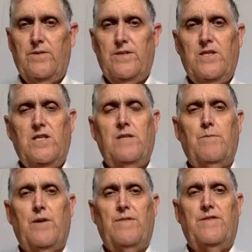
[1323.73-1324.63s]
So it's just a
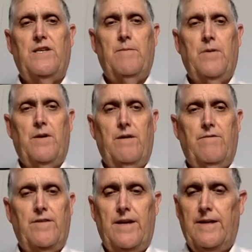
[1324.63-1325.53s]
brief summary
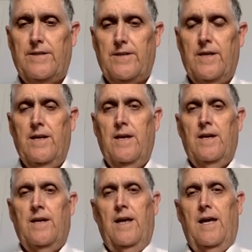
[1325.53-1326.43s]
of things.
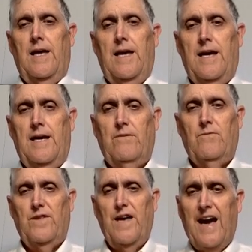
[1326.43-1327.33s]
And
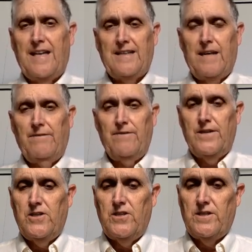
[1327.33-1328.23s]
with that, that
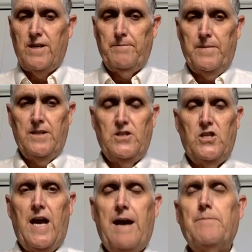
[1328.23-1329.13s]
finishes up the
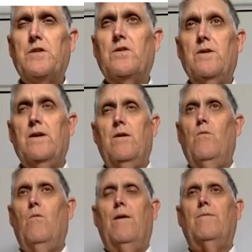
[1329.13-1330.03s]
chapter.
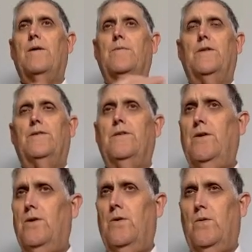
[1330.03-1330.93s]
What we will
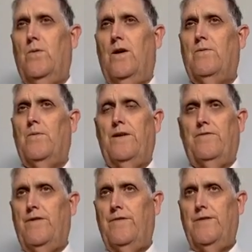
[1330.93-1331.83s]
do on week
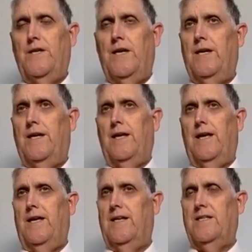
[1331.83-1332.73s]
15
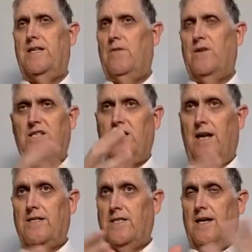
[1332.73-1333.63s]
is I want to
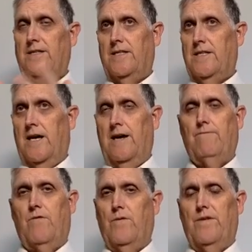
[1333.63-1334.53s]
set aside the
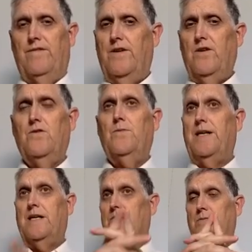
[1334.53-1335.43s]
time for review
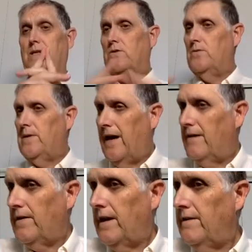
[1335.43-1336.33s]
because we do
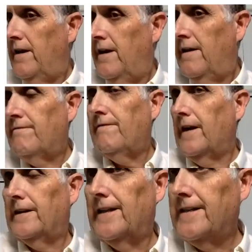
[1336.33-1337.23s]
have a
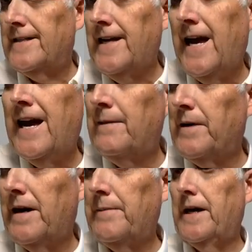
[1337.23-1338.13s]
final
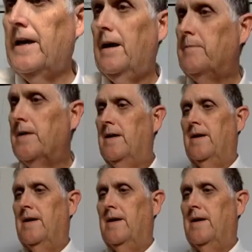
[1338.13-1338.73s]
exam coming up.